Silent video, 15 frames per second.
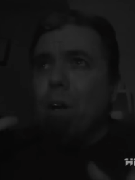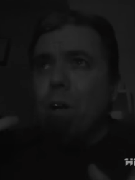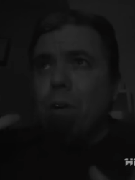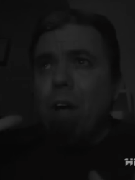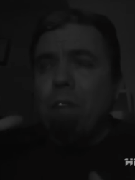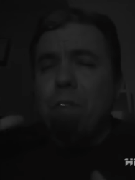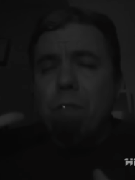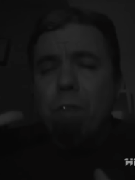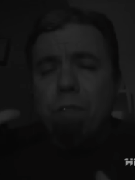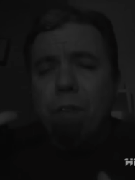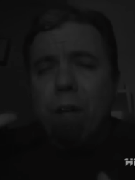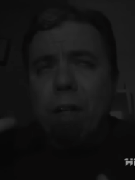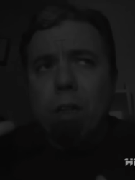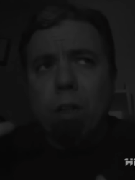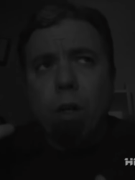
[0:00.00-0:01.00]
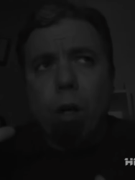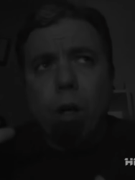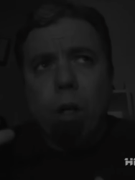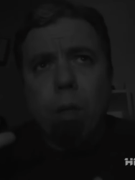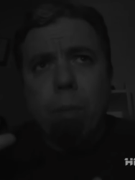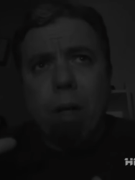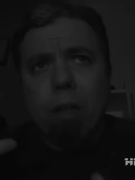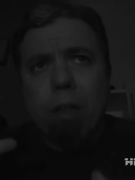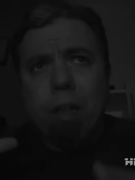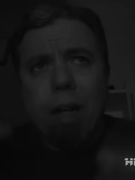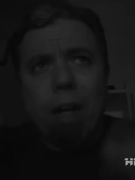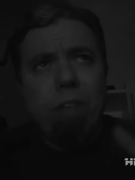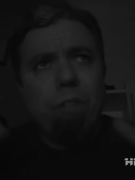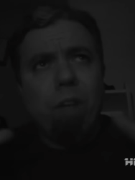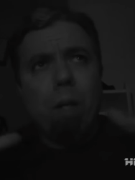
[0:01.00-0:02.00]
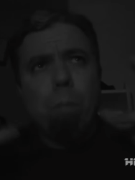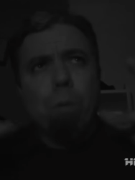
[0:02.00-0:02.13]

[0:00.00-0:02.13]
paragraph of the file card about the Night